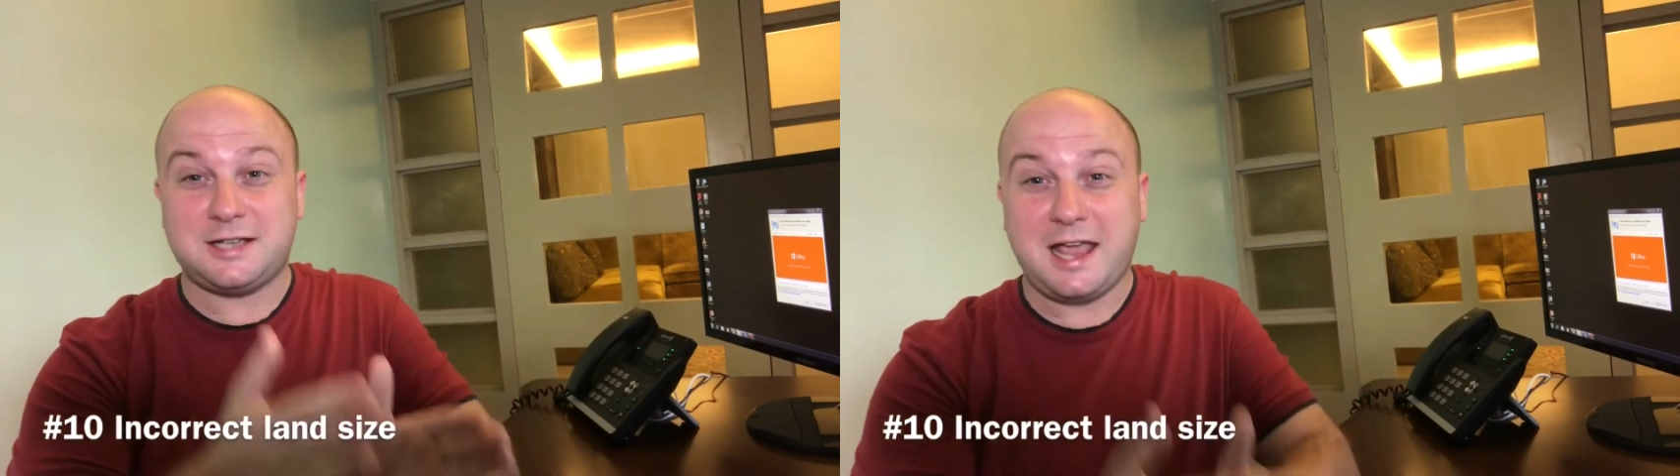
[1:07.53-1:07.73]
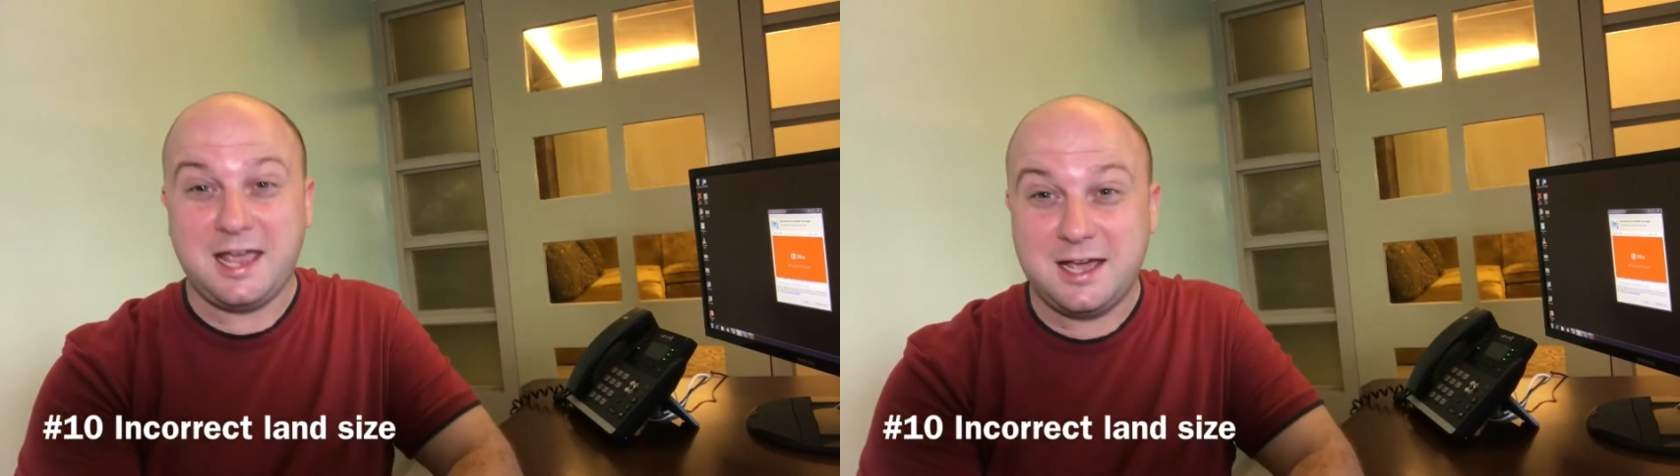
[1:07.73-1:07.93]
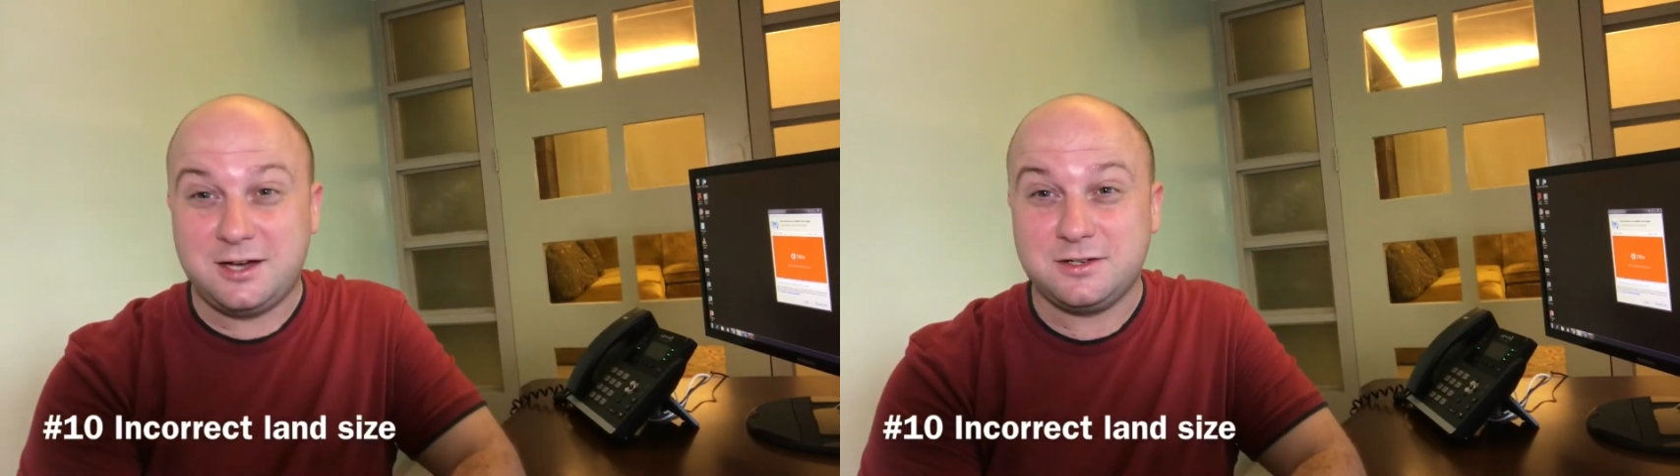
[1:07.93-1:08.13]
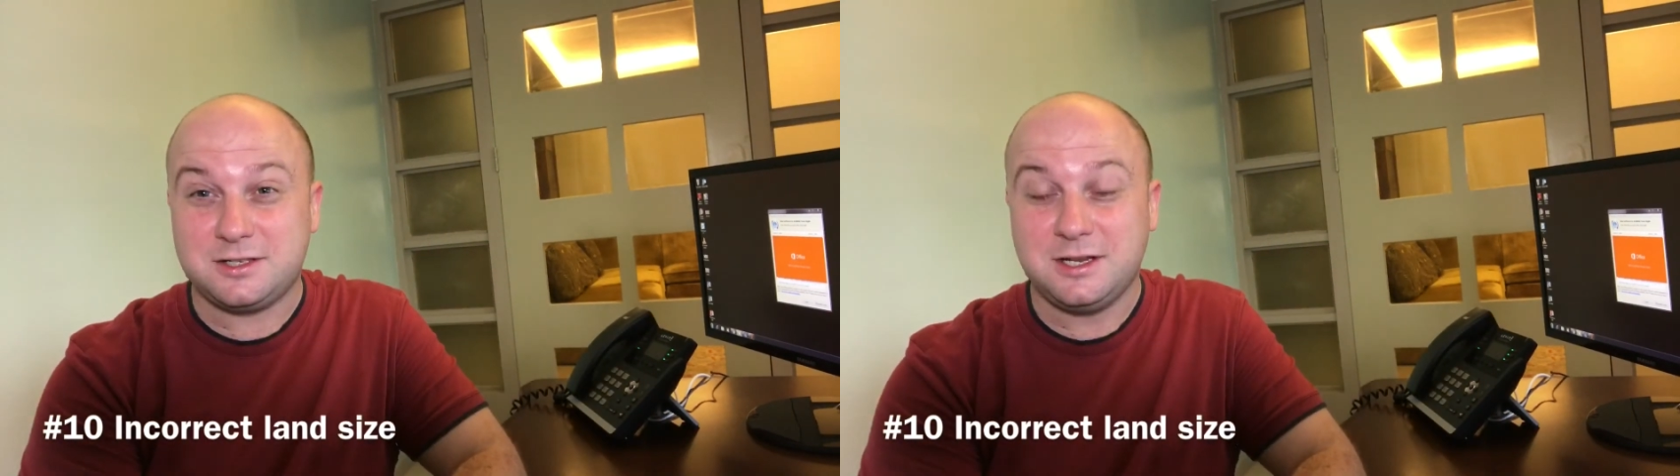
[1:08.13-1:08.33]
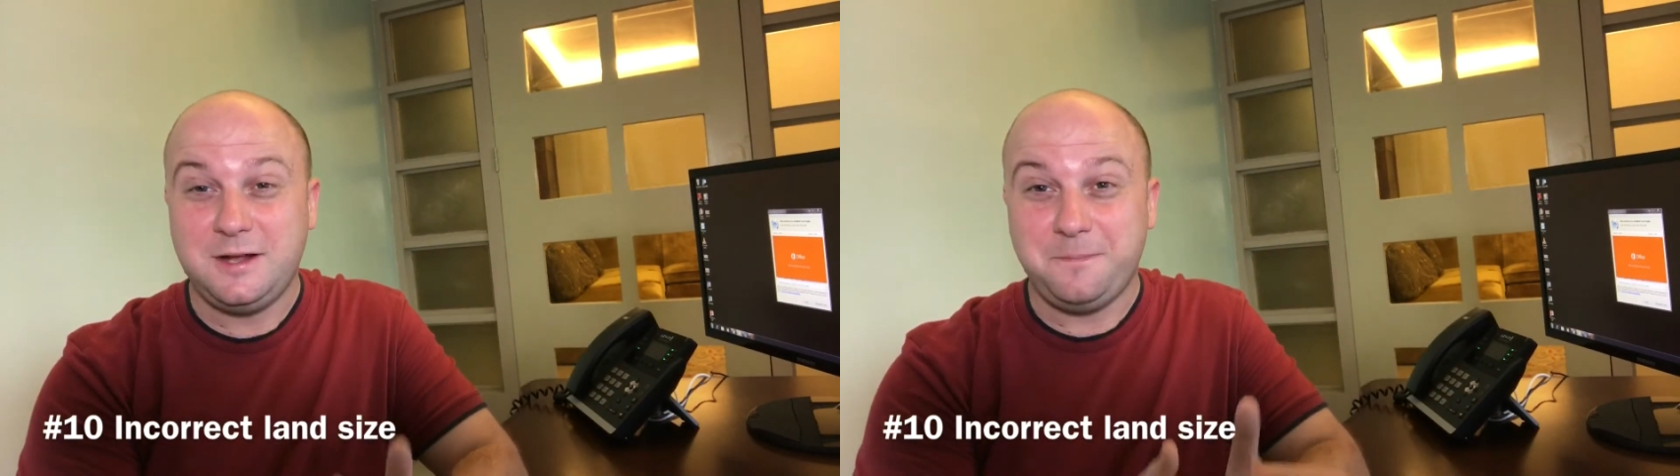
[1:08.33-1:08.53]

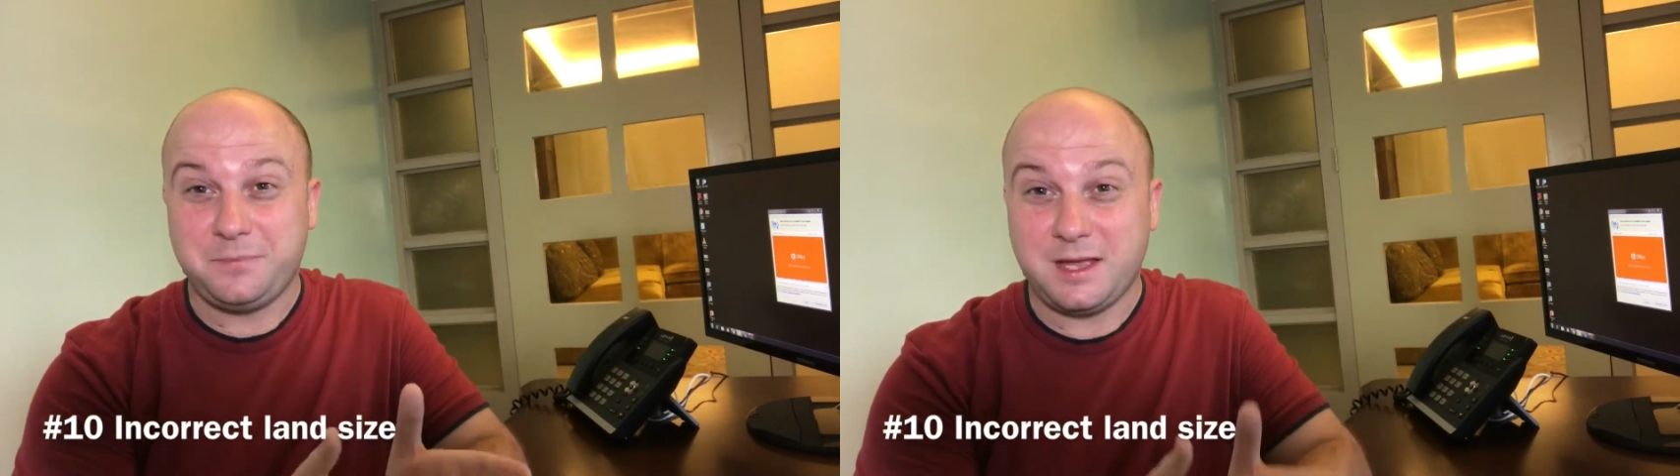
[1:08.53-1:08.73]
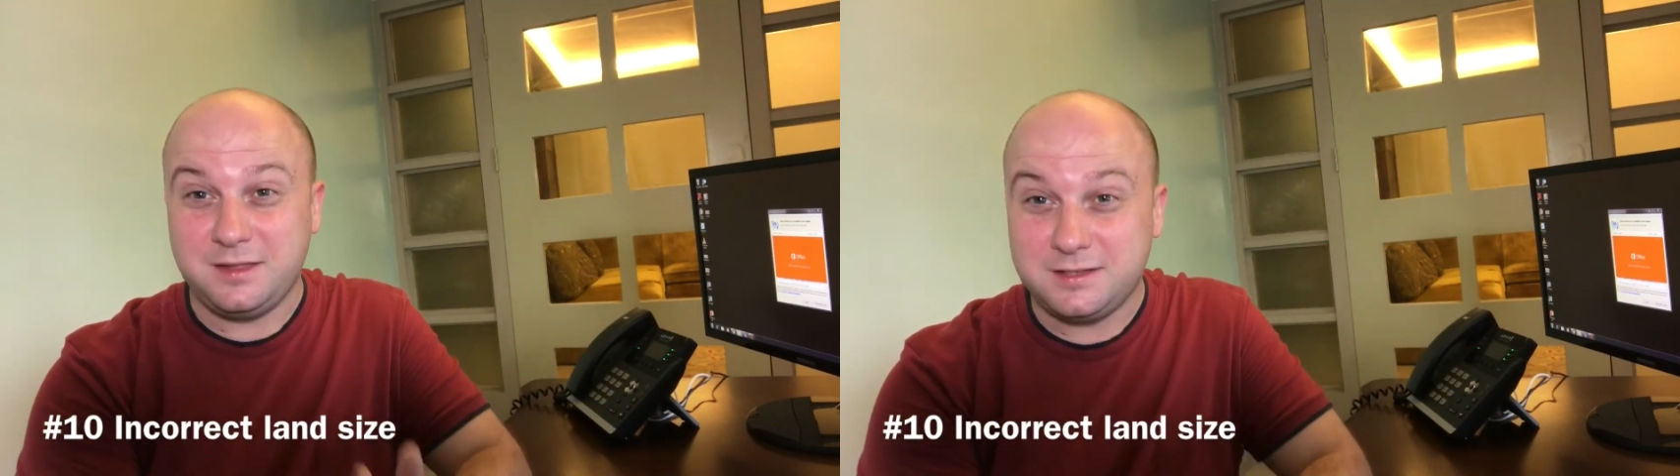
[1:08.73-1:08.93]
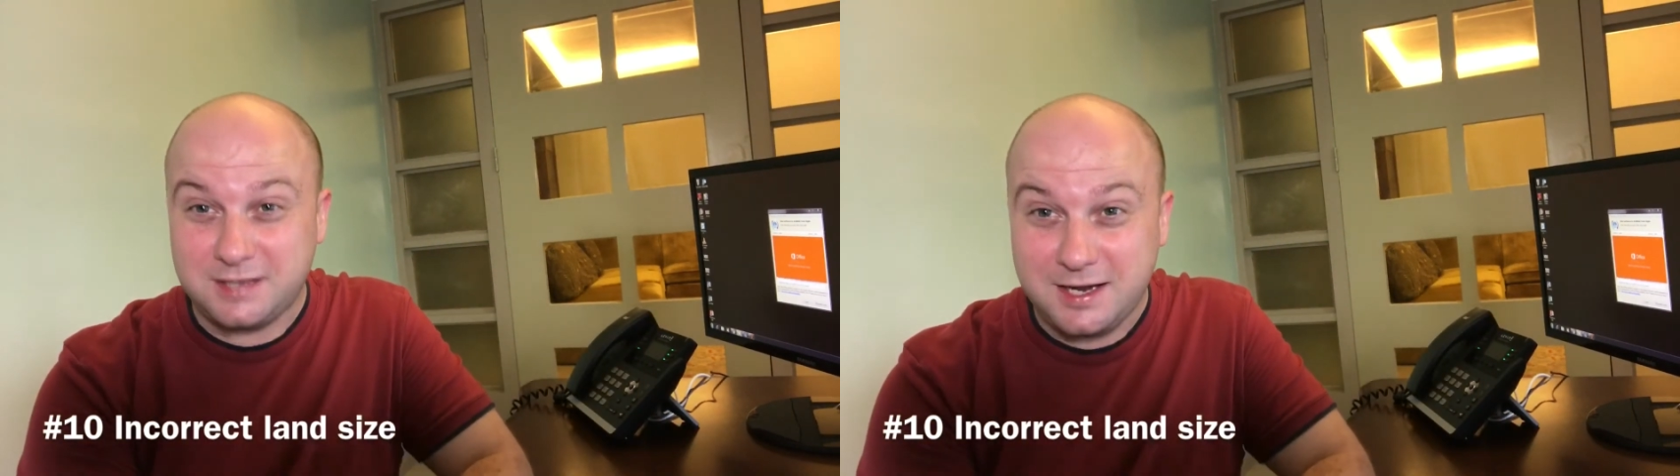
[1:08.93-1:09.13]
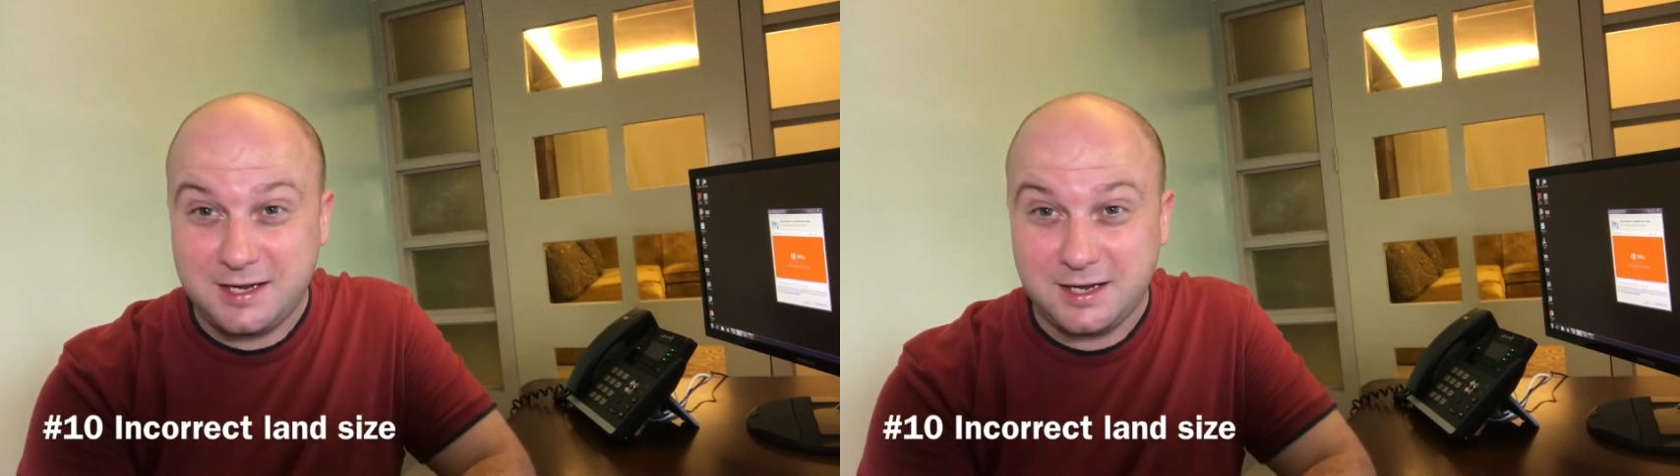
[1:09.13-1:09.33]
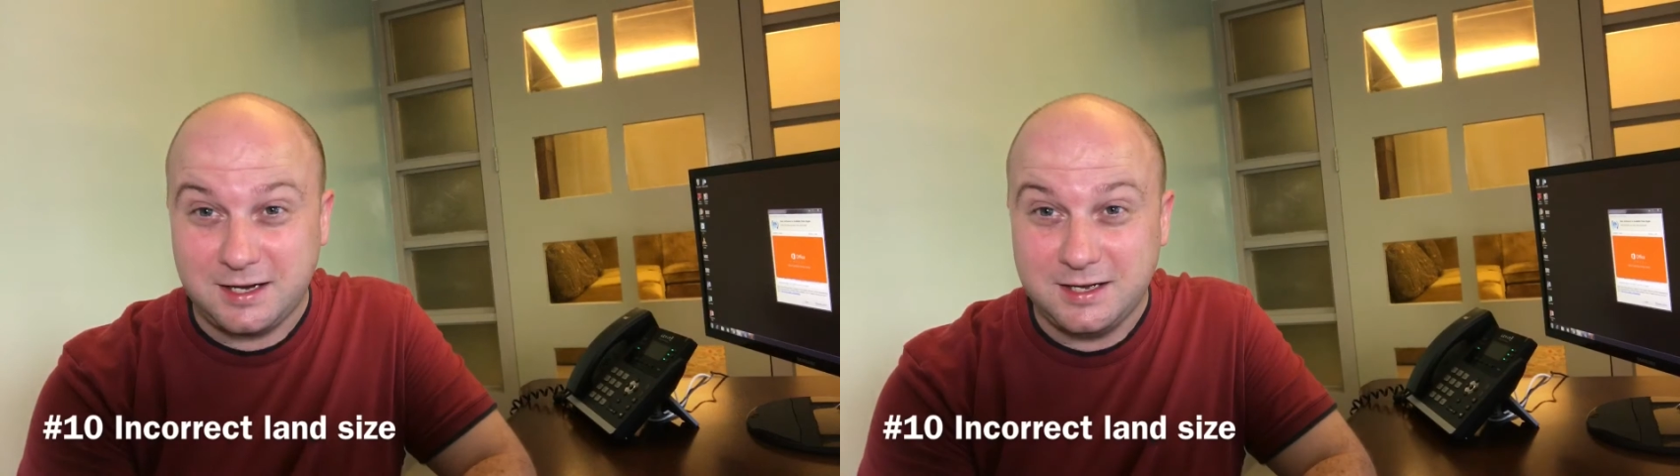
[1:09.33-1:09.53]
house and this
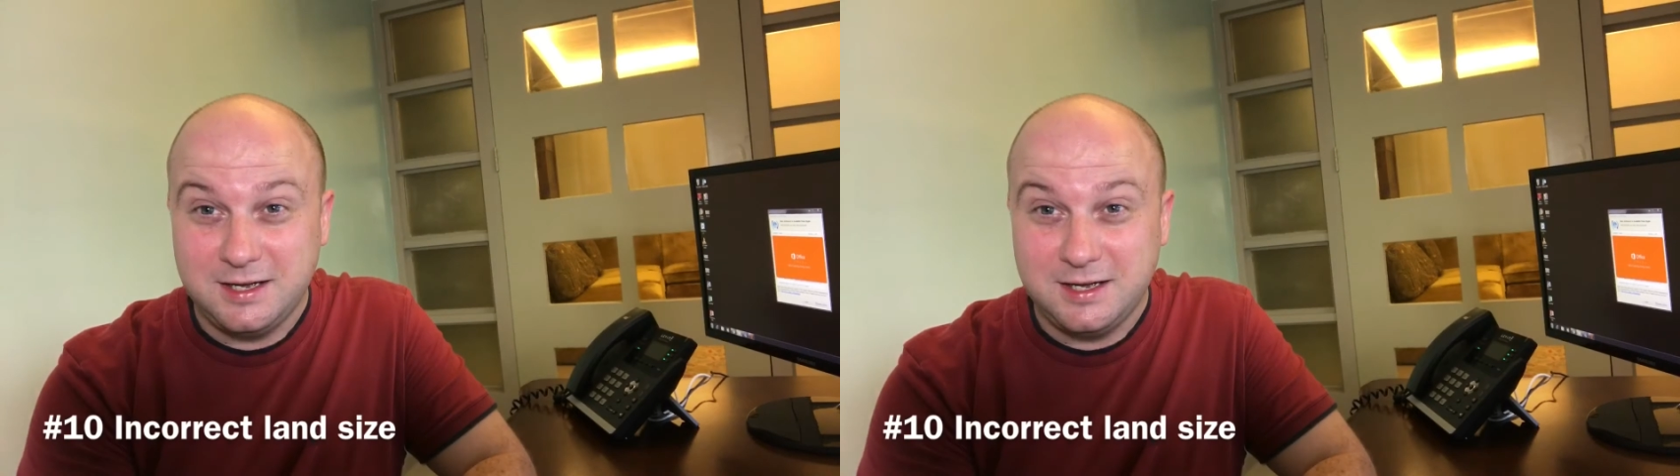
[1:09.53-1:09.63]
acre.